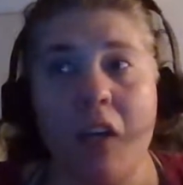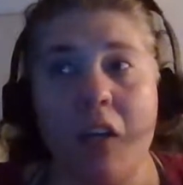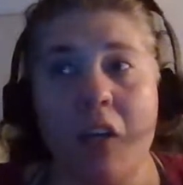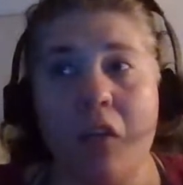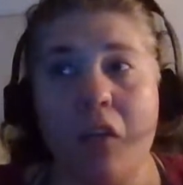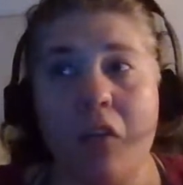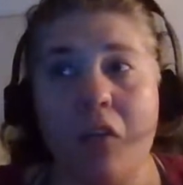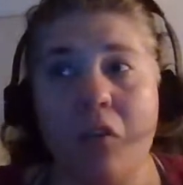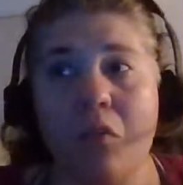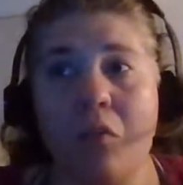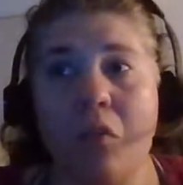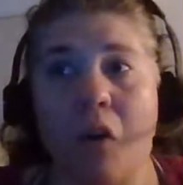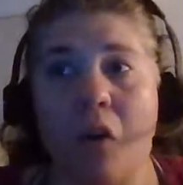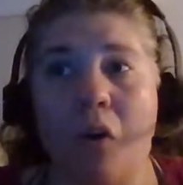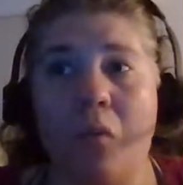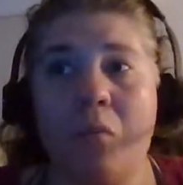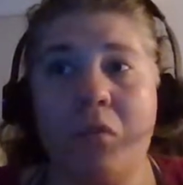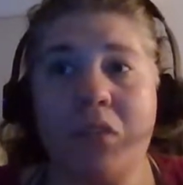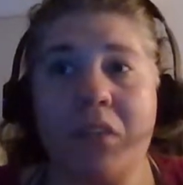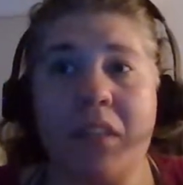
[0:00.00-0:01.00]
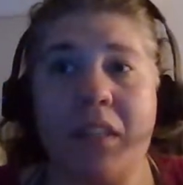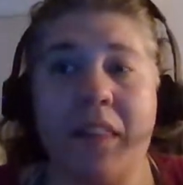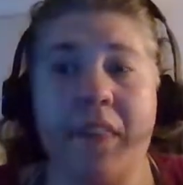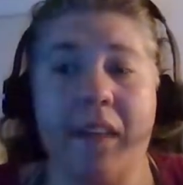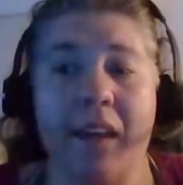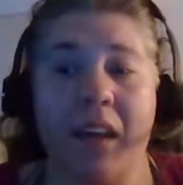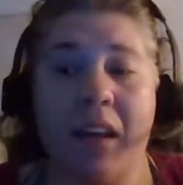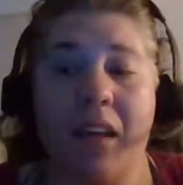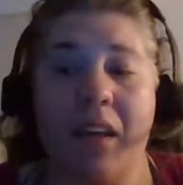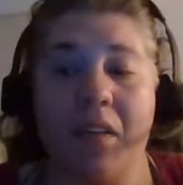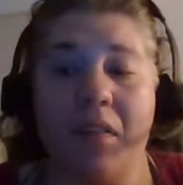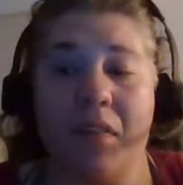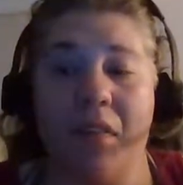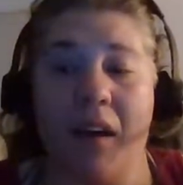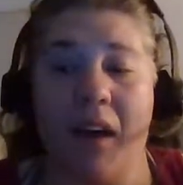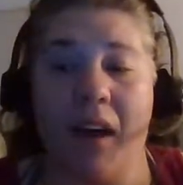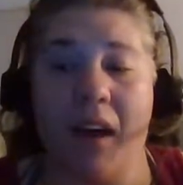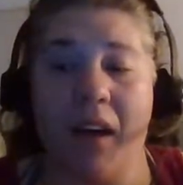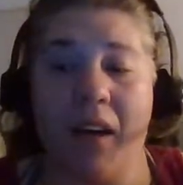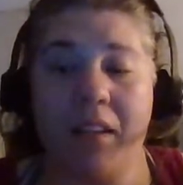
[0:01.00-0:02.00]
You would almost think
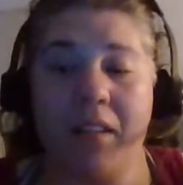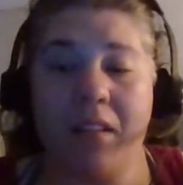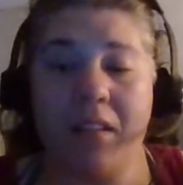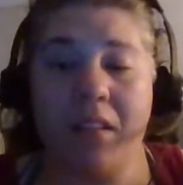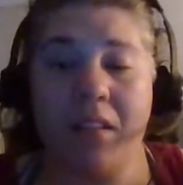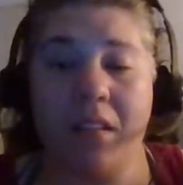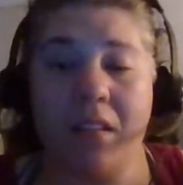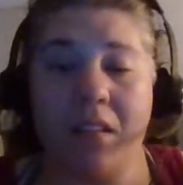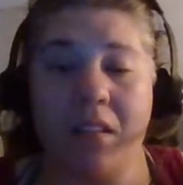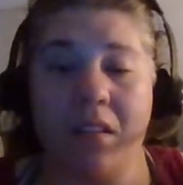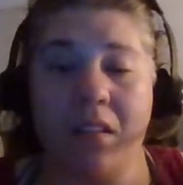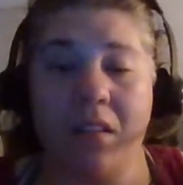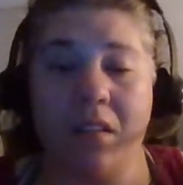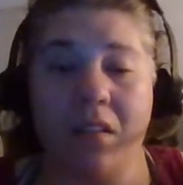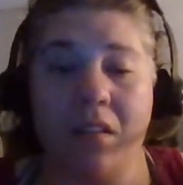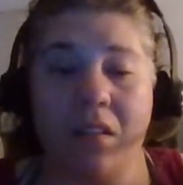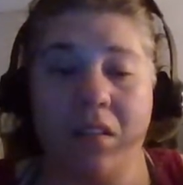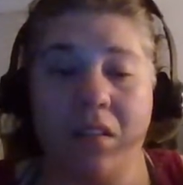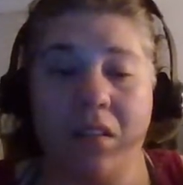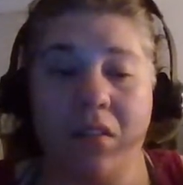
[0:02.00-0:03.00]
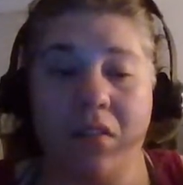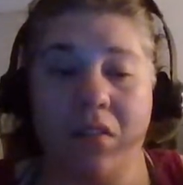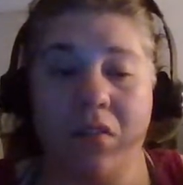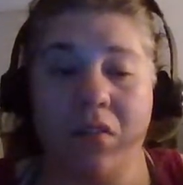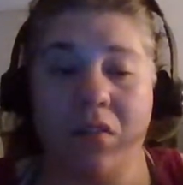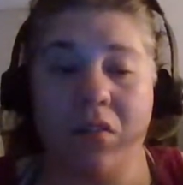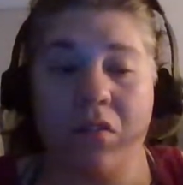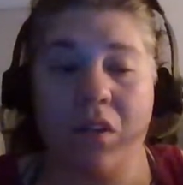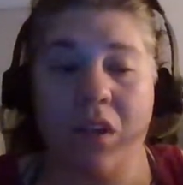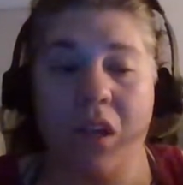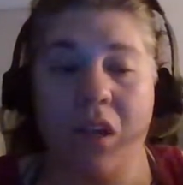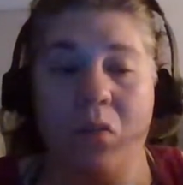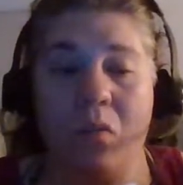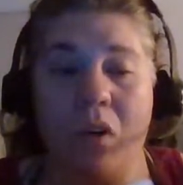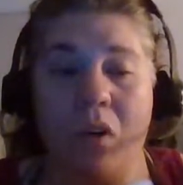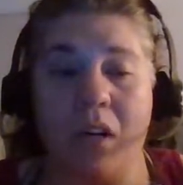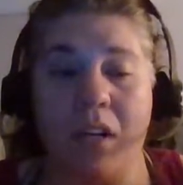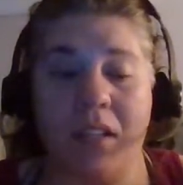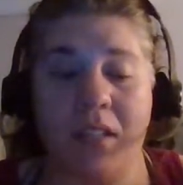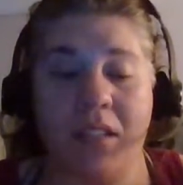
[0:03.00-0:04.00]
that it
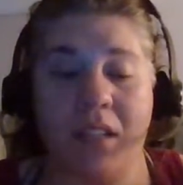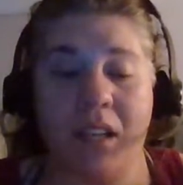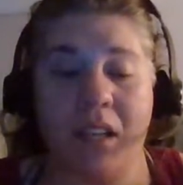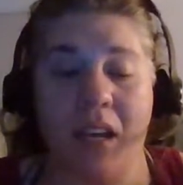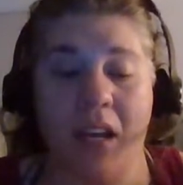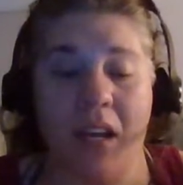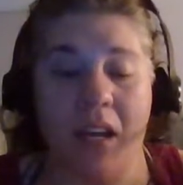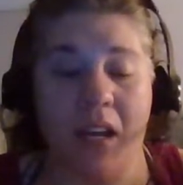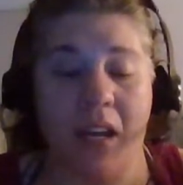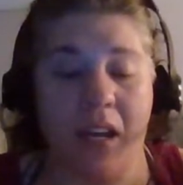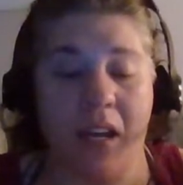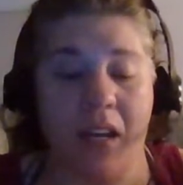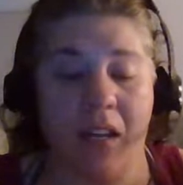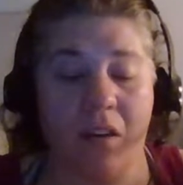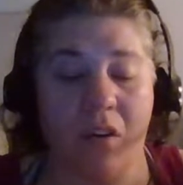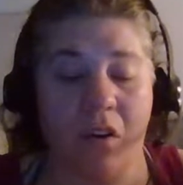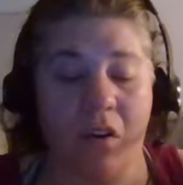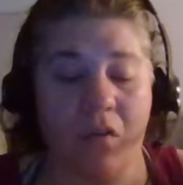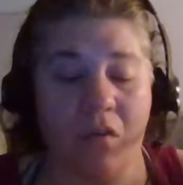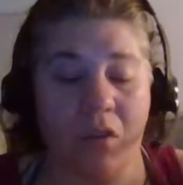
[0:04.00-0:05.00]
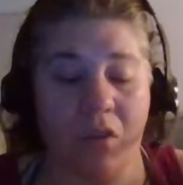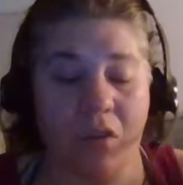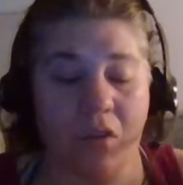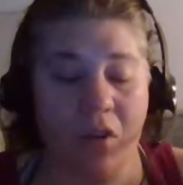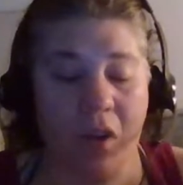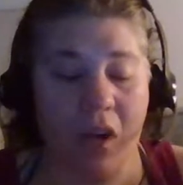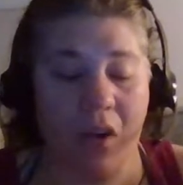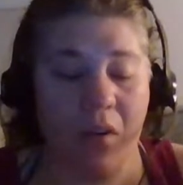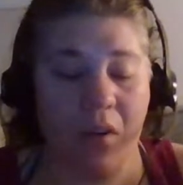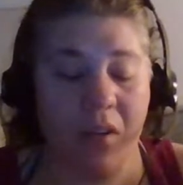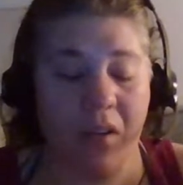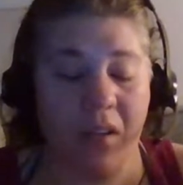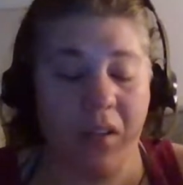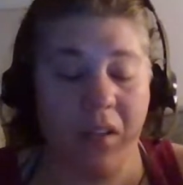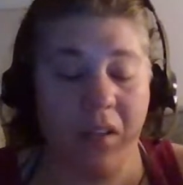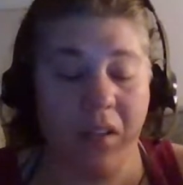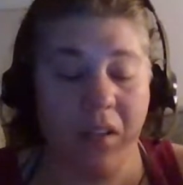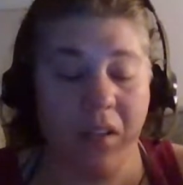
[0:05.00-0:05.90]
was an overcrowded,